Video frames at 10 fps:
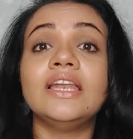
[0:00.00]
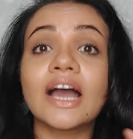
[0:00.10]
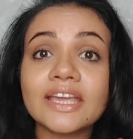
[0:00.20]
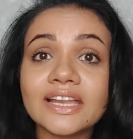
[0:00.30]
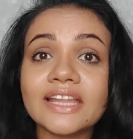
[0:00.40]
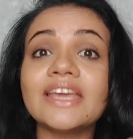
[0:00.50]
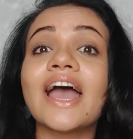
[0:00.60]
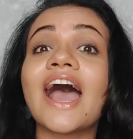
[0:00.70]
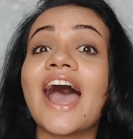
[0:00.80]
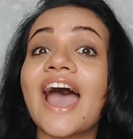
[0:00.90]

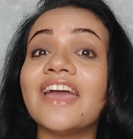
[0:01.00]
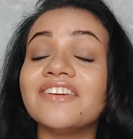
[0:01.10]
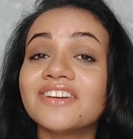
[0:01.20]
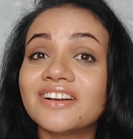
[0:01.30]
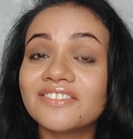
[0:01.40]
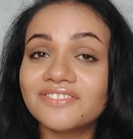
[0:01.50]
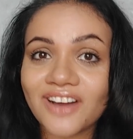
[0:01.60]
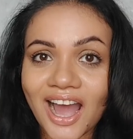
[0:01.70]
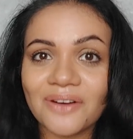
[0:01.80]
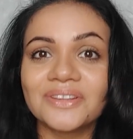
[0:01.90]
Luckily I
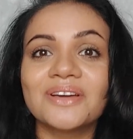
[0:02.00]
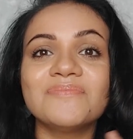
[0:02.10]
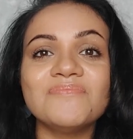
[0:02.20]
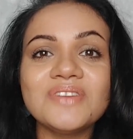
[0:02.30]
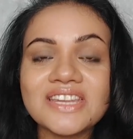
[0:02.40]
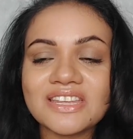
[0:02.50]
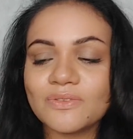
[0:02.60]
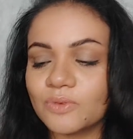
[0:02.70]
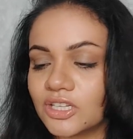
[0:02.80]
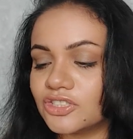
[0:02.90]
found the
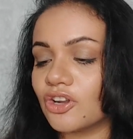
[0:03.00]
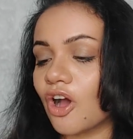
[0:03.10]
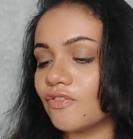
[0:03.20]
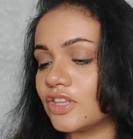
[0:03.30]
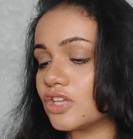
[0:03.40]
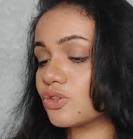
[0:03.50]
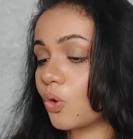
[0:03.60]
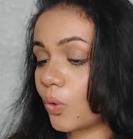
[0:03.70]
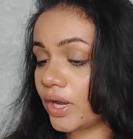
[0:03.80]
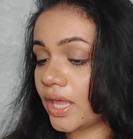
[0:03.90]
mini version of this
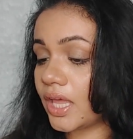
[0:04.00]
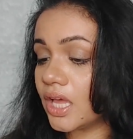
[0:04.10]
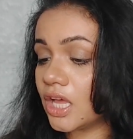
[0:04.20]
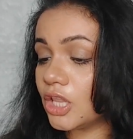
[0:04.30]
Olay